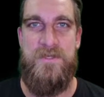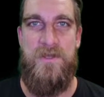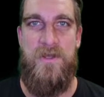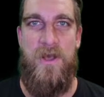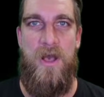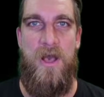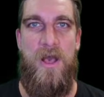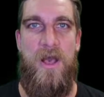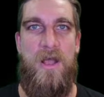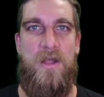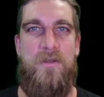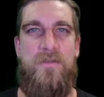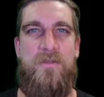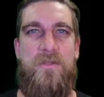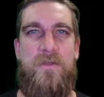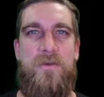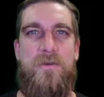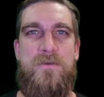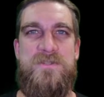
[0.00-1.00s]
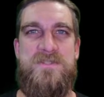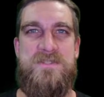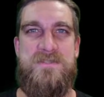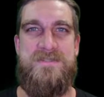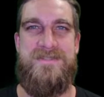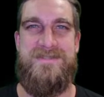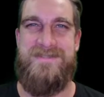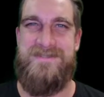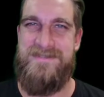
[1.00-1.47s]
on
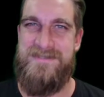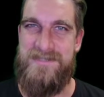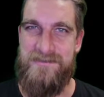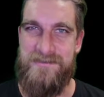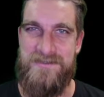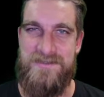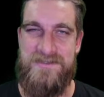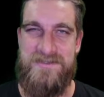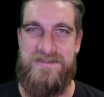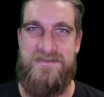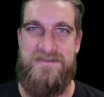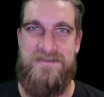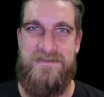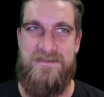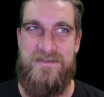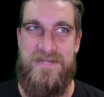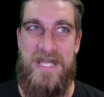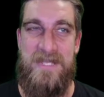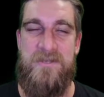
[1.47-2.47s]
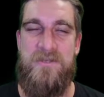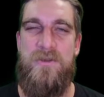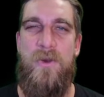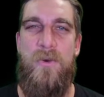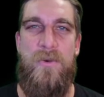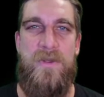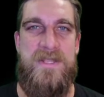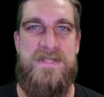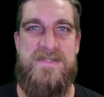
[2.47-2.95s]
that
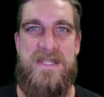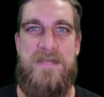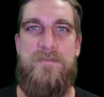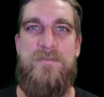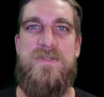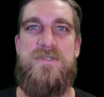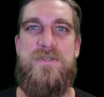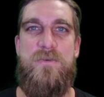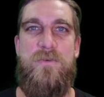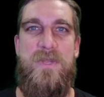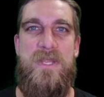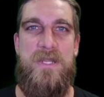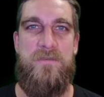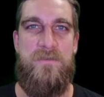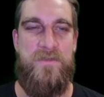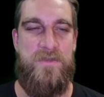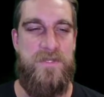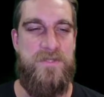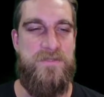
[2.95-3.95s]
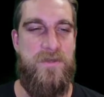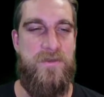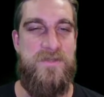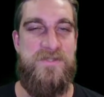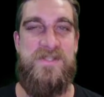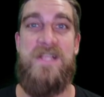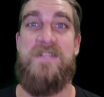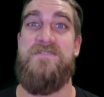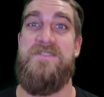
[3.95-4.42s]
noise in between when the
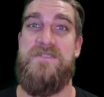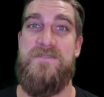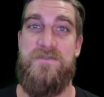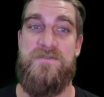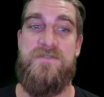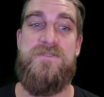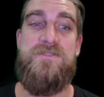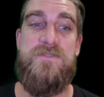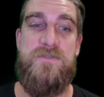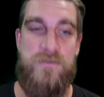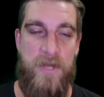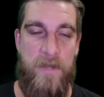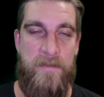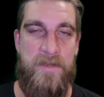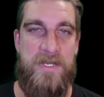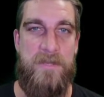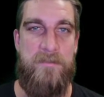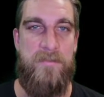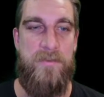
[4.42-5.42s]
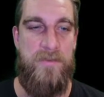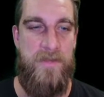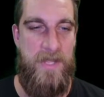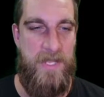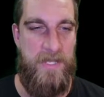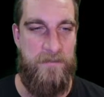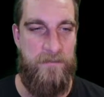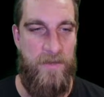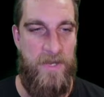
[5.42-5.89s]
guitarist actually starts strumming and
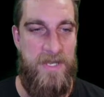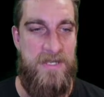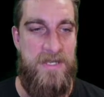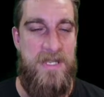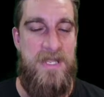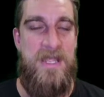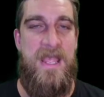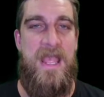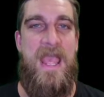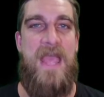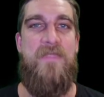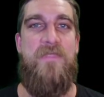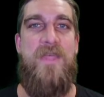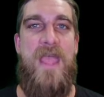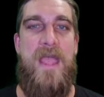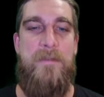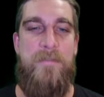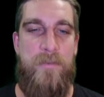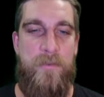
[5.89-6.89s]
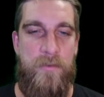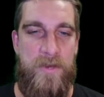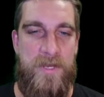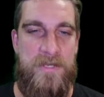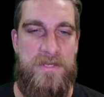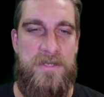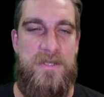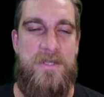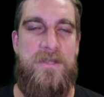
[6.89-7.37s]
playing, right? At that
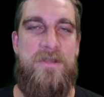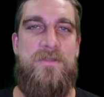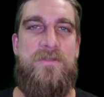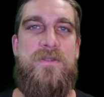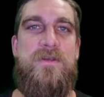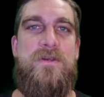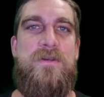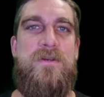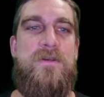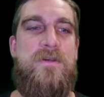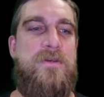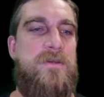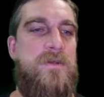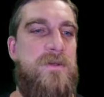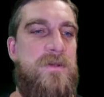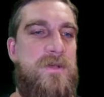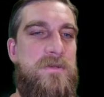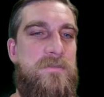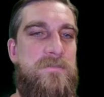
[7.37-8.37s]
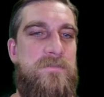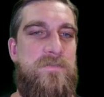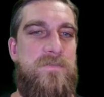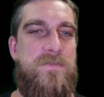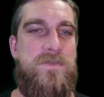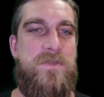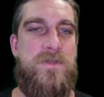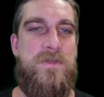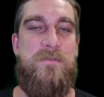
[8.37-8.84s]
point,
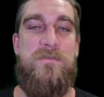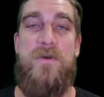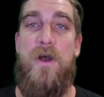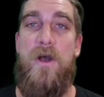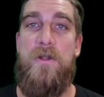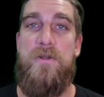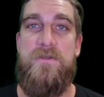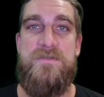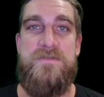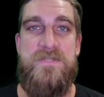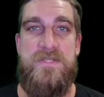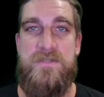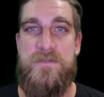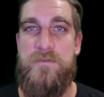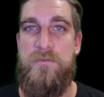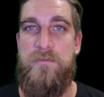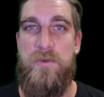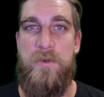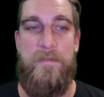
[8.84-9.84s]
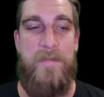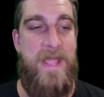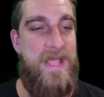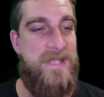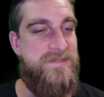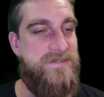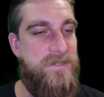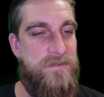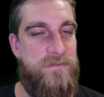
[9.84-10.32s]
the audio signal will
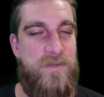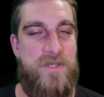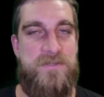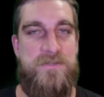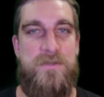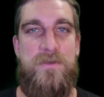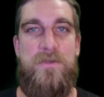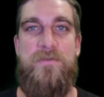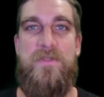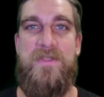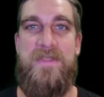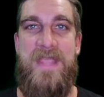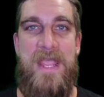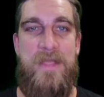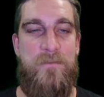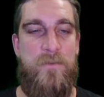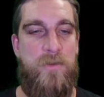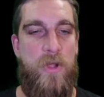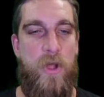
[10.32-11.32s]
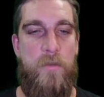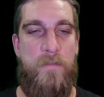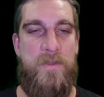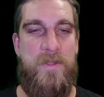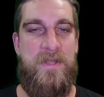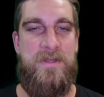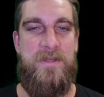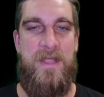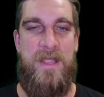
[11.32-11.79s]
pass the threshold, the gate will
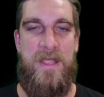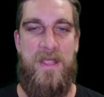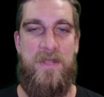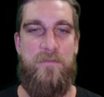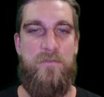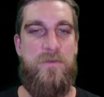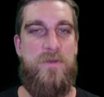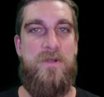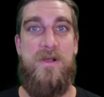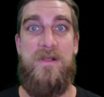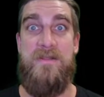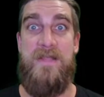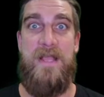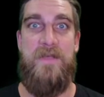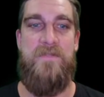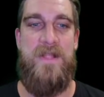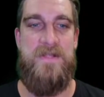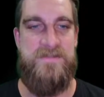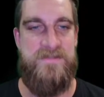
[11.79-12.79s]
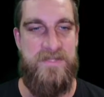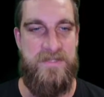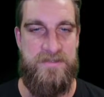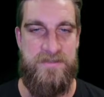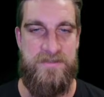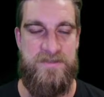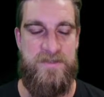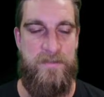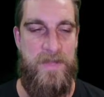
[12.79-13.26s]
open, and will allow that
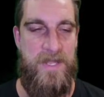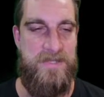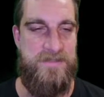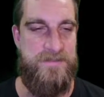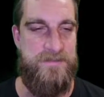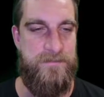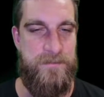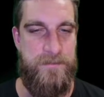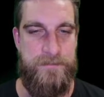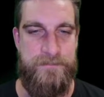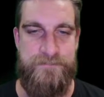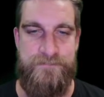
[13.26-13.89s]
signal to pass through.